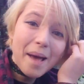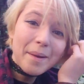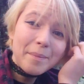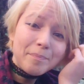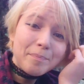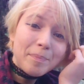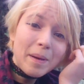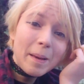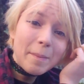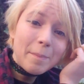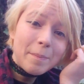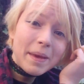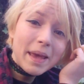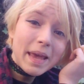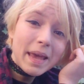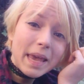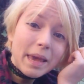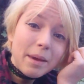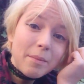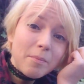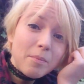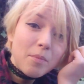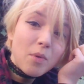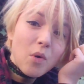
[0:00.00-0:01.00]
And by
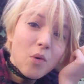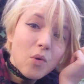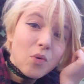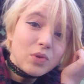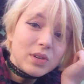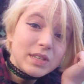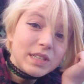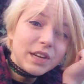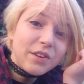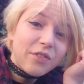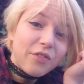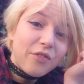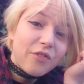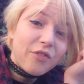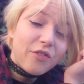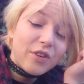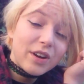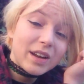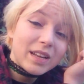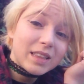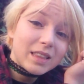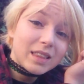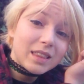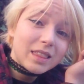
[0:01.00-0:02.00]
being more
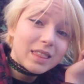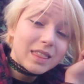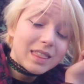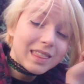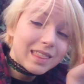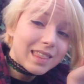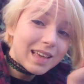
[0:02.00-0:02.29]
different